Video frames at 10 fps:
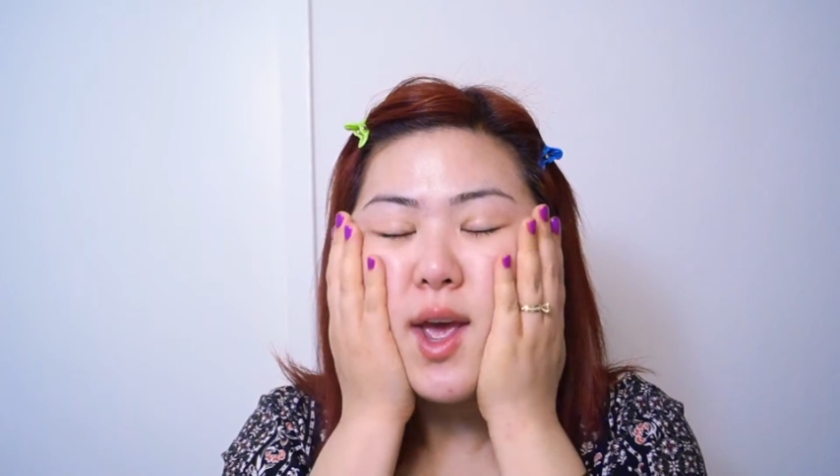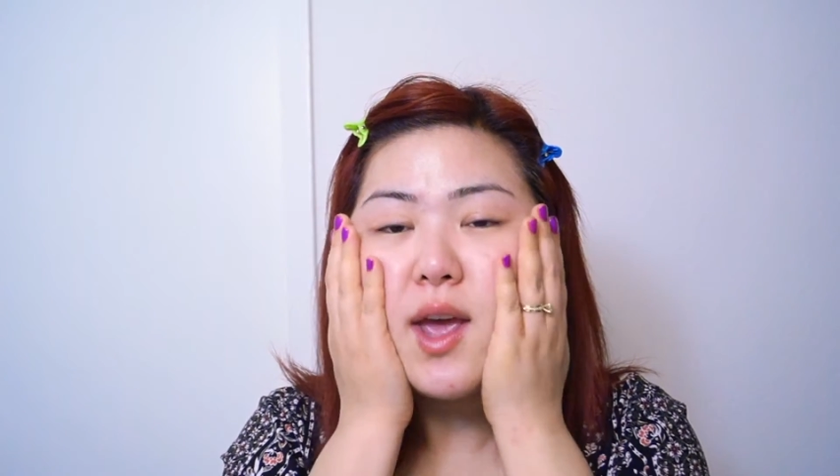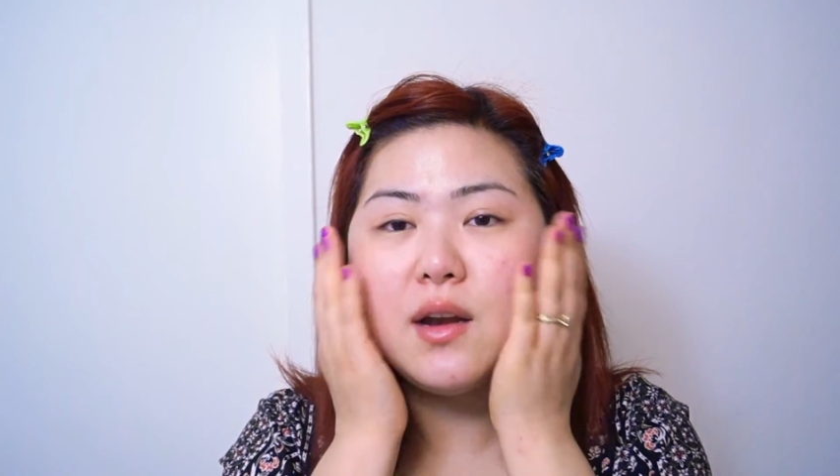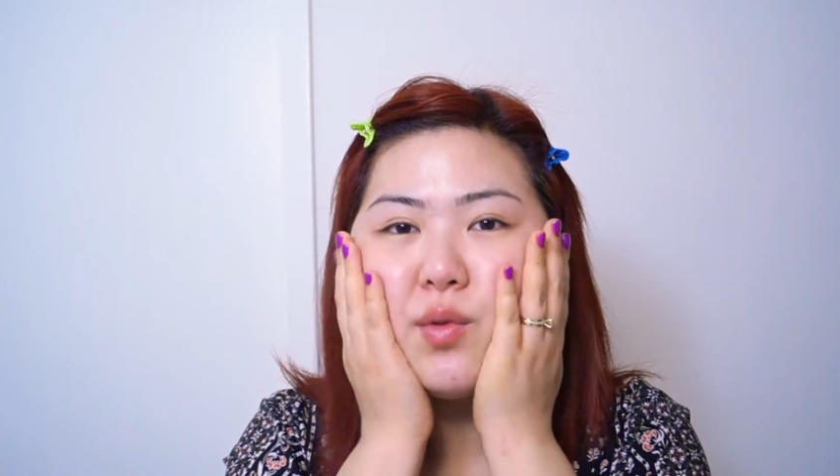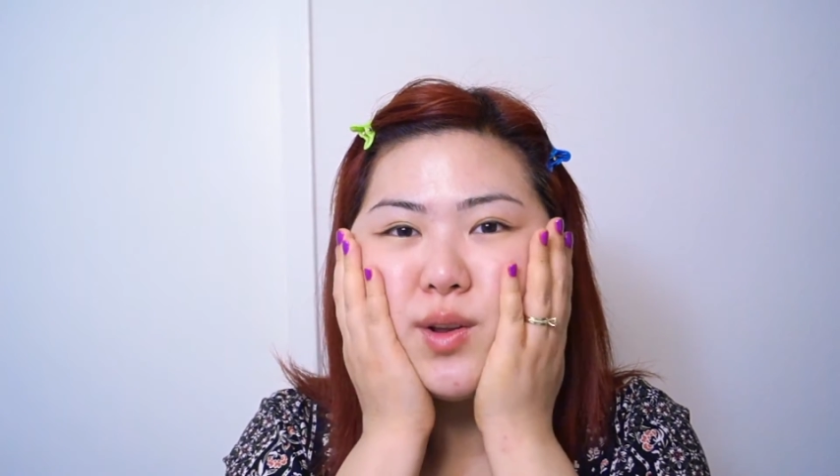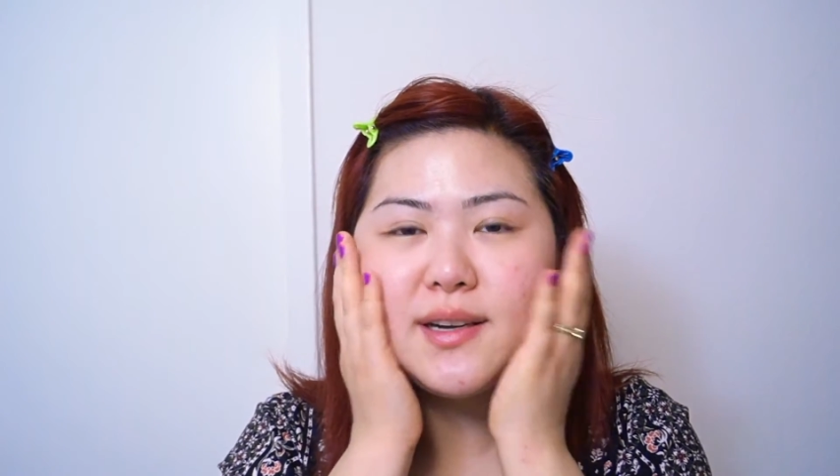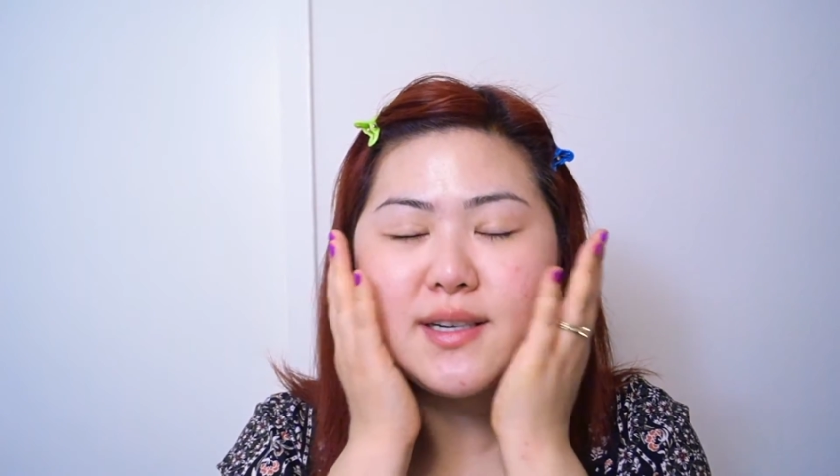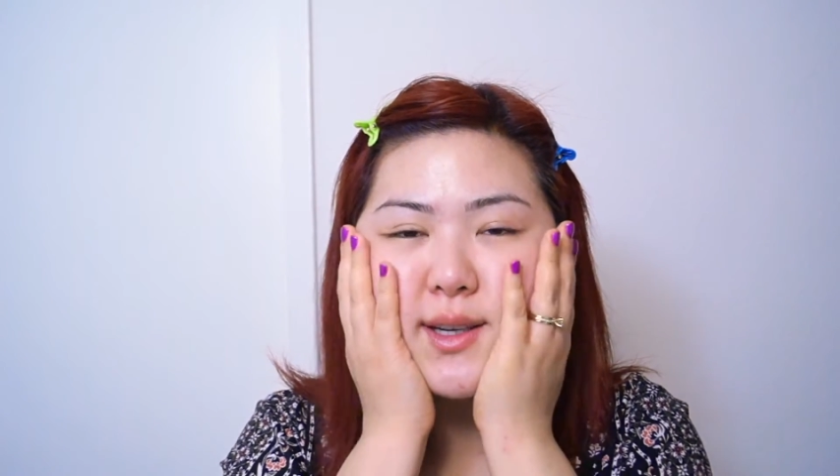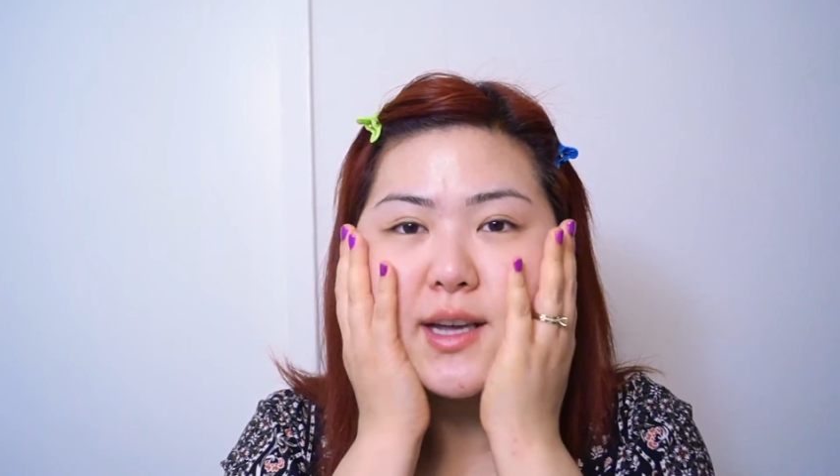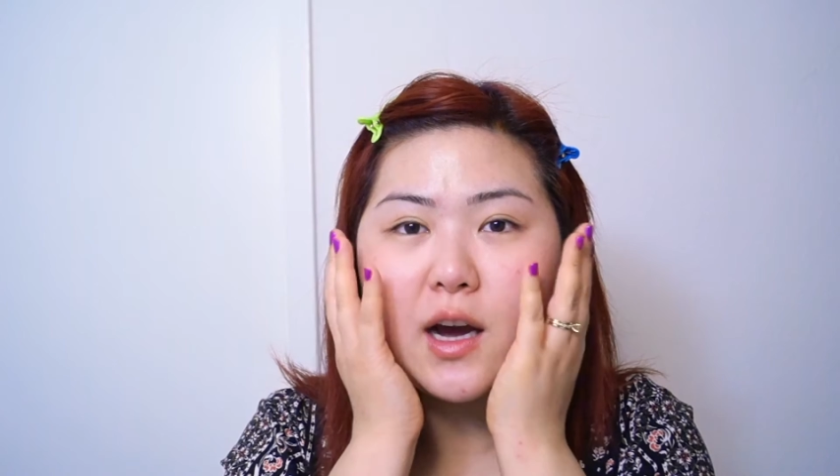and it really
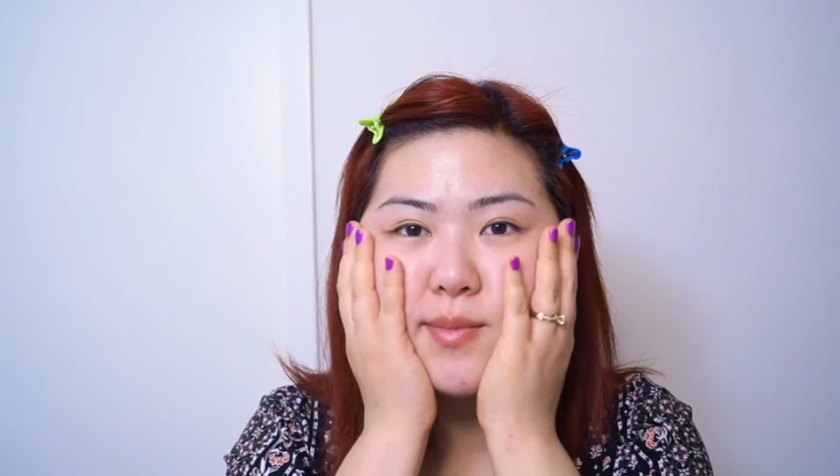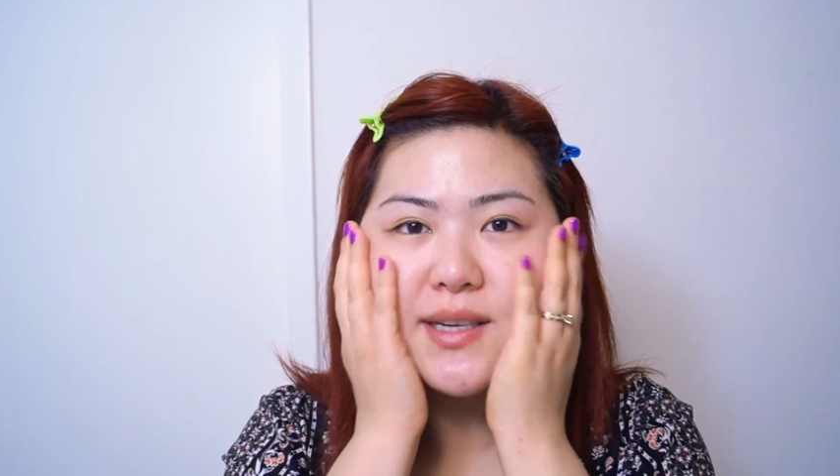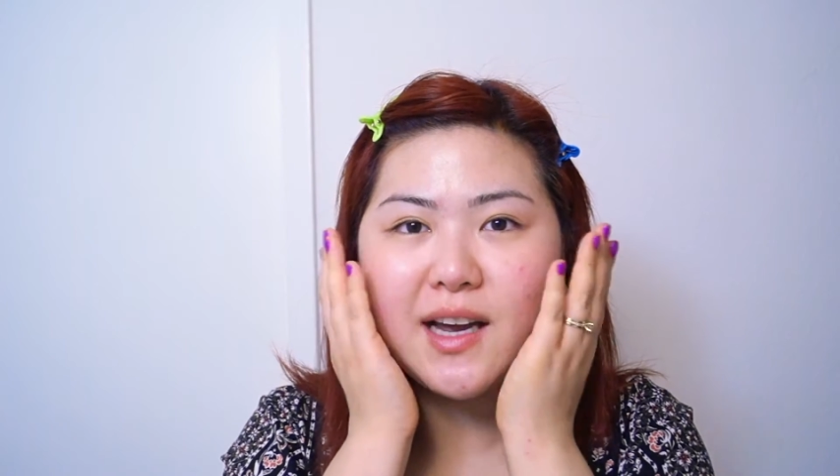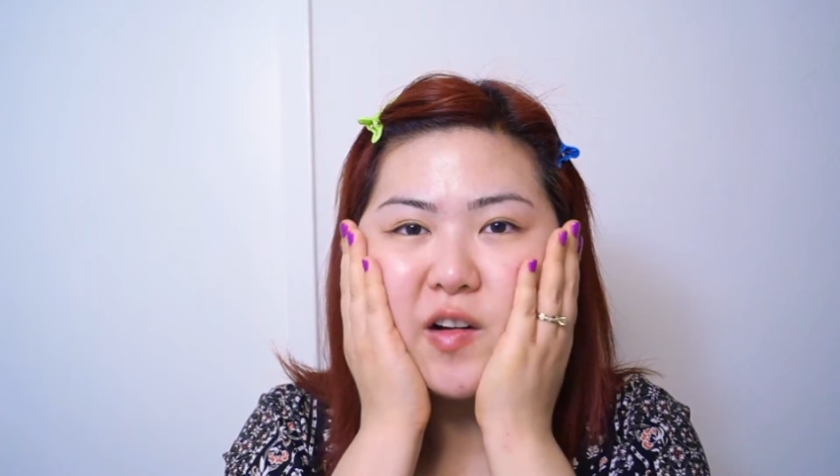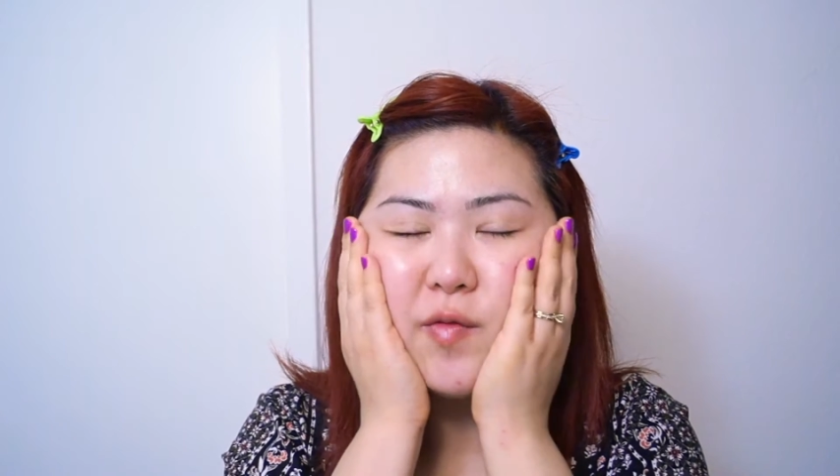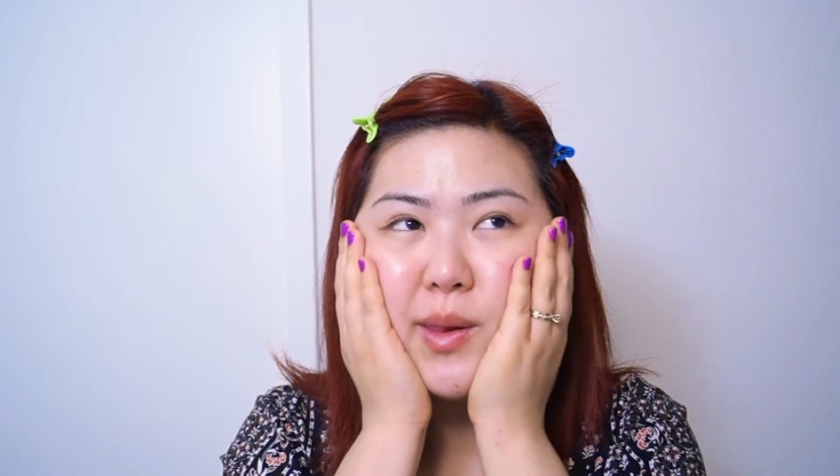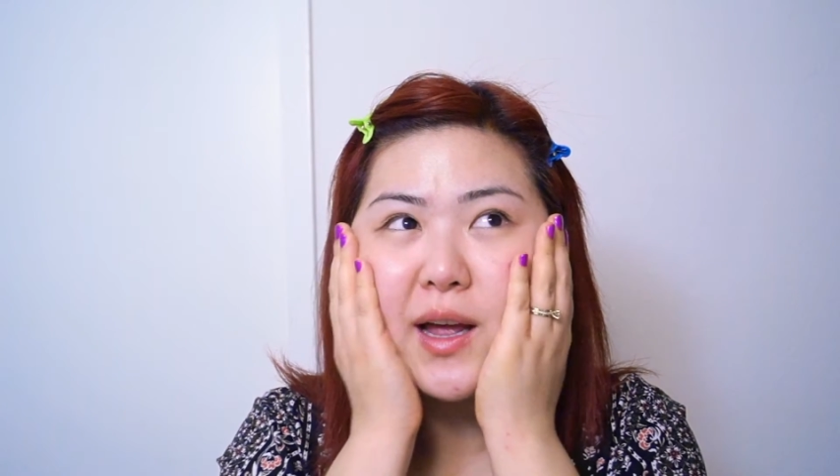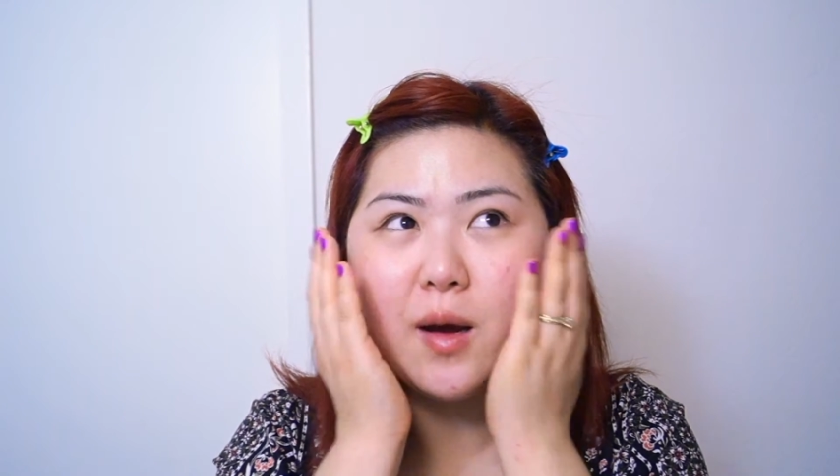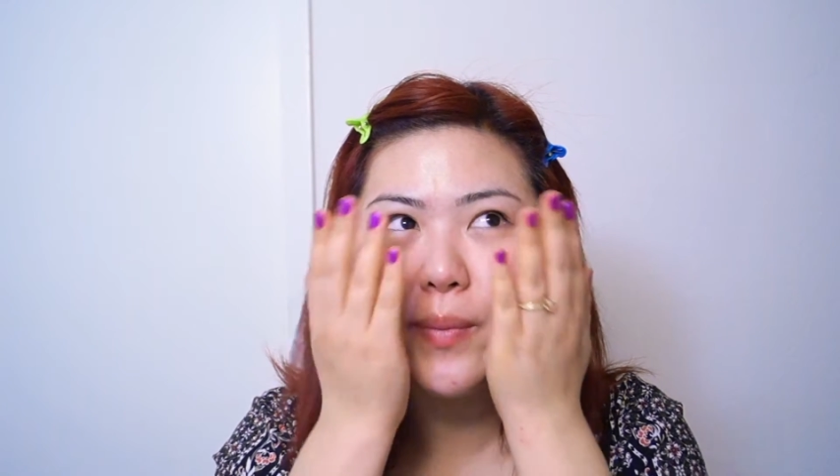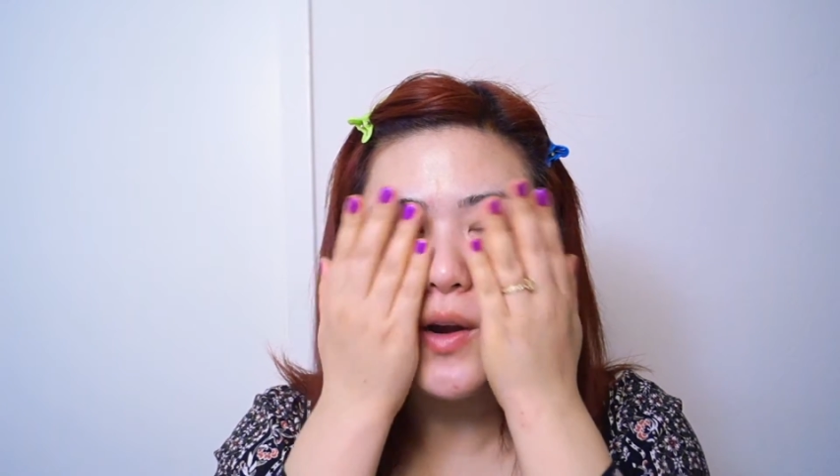does help to kind of plump